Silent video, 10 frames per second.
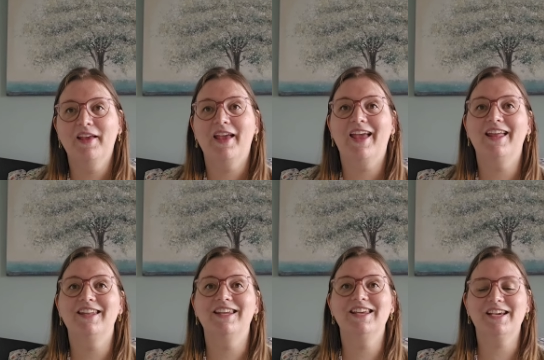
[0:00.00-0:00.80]
And
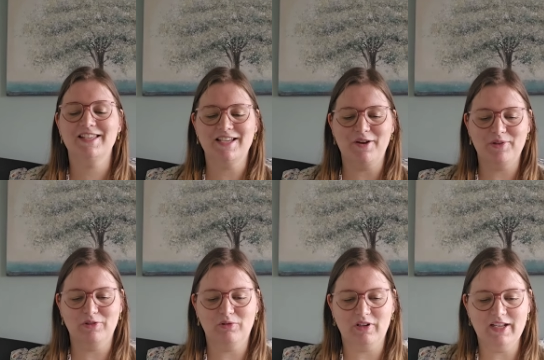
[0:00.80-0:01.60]
here is how it
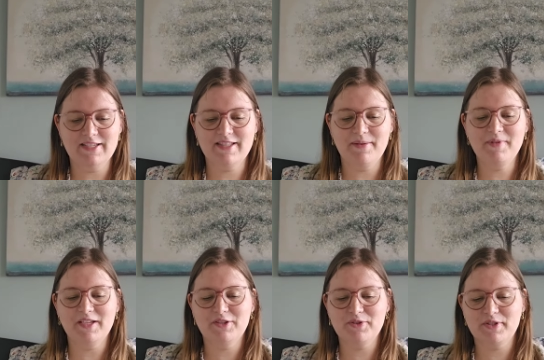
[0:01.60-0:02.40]
looked last time
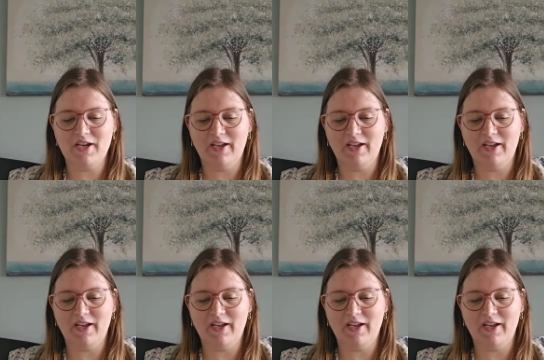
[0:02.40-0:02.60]
that you saw